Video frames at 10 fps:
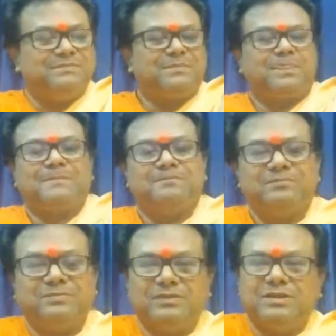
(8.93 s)
Uh,
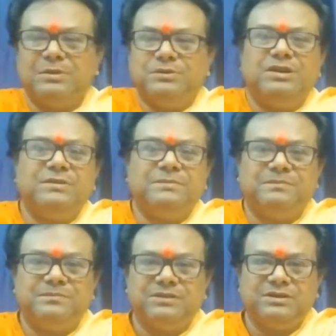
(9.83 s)

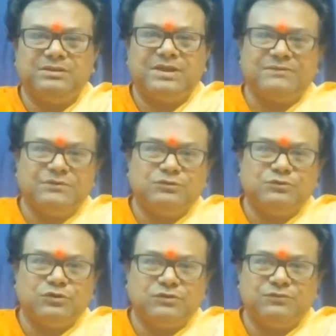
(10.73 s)
I'm really
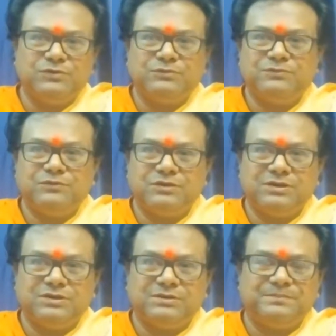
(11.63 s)
thankful to all of you
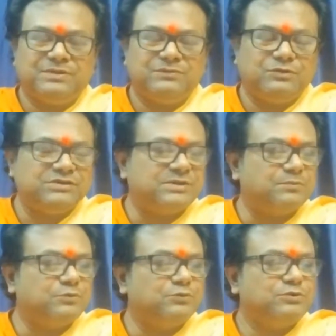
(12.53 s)
for the
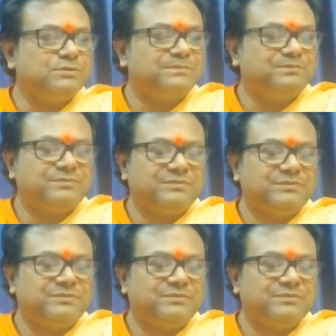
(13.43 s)
support
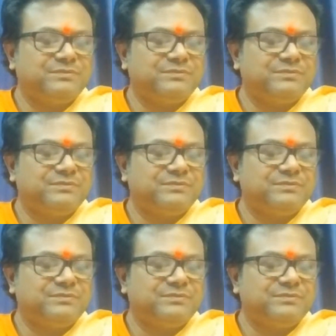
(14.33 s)
and
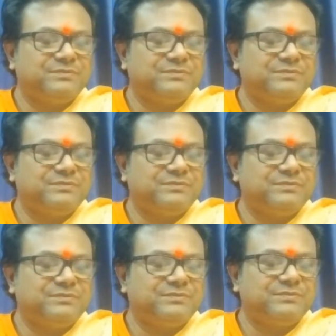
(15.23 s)
for the
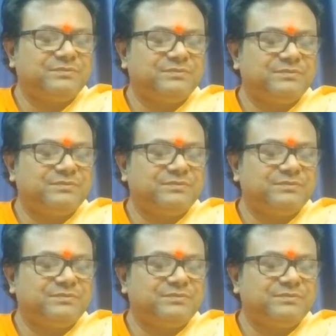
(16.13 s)
encouragement.